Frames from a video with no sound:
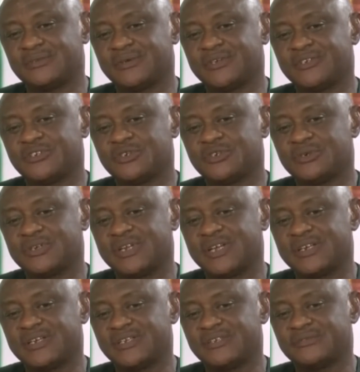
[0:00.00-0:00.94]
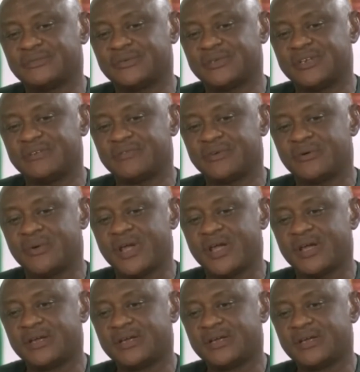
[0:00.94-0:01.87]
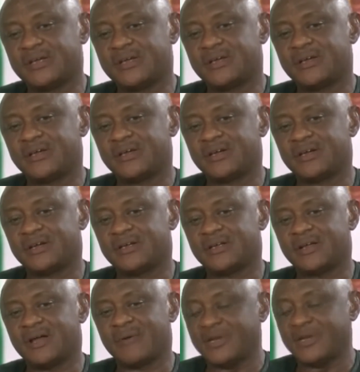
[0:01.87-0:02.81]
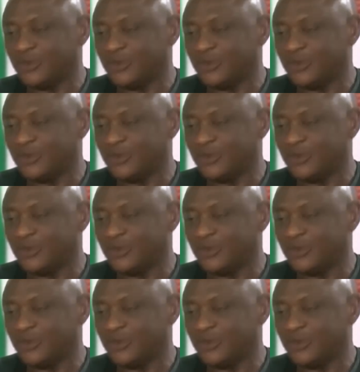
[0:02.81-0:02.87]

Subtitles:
ensure that there's food everywhere. Our